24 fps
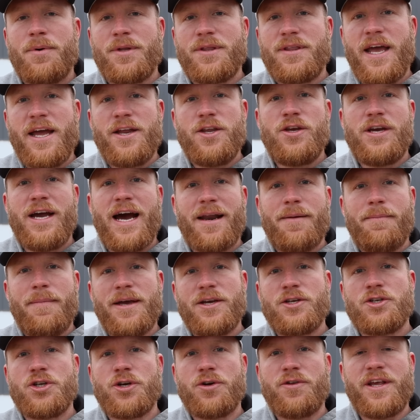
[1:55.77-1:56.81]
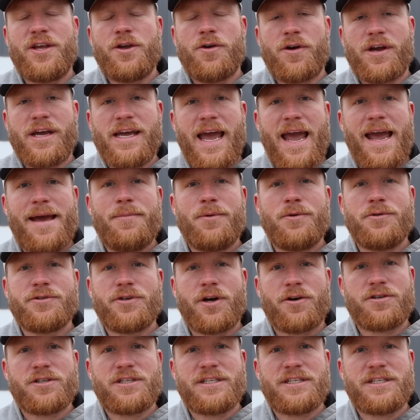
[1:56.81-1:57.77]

but then you got to make sure that your gables are